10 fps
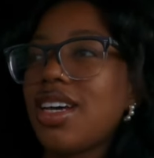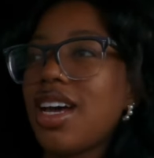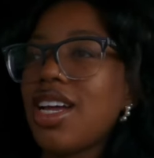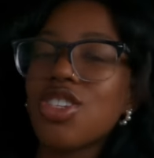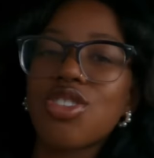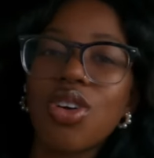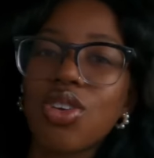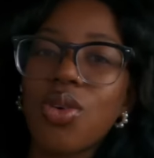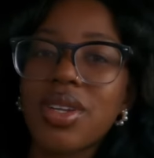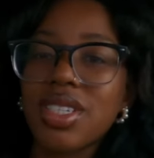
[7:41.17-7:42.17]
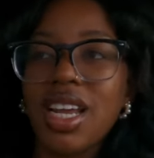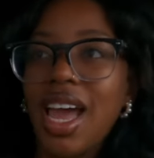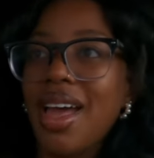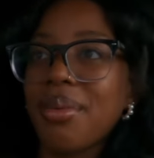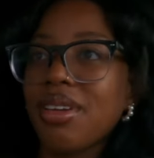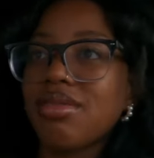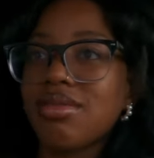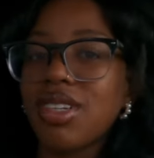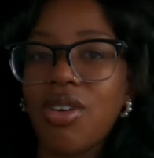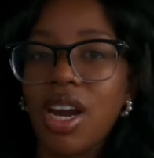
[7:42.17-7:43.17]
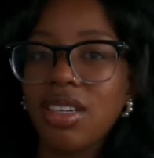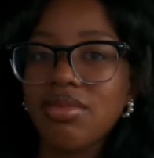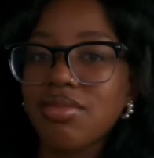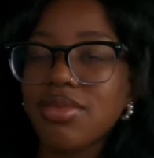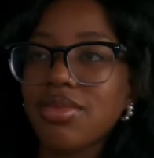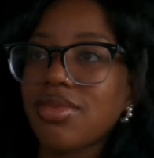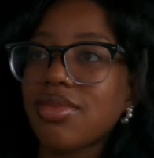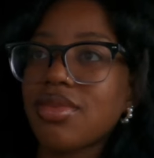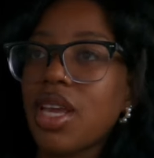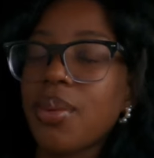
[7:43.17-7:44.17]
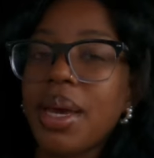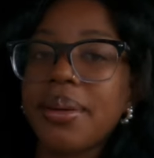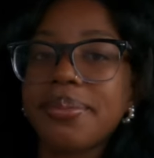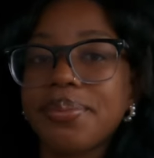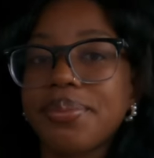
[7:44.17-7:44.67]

I just don't know what's gonna happen, right? Okay.